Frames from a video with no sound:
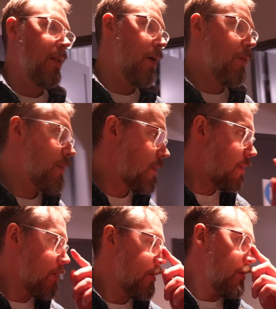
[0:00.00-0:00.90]
Now when
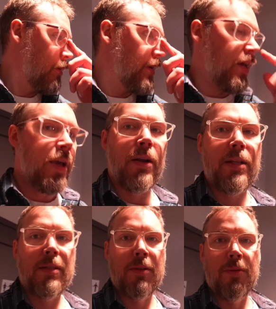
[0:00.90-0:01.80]
you're already here,
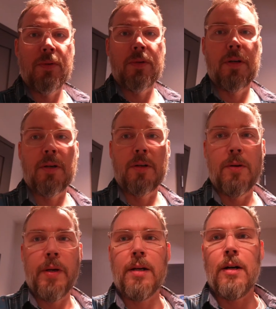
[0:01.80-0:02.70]
let's do a
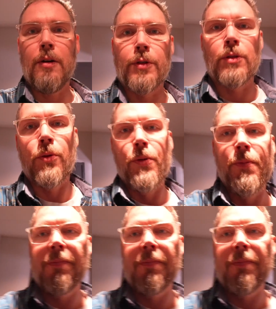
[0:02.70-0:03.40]
quick office tour.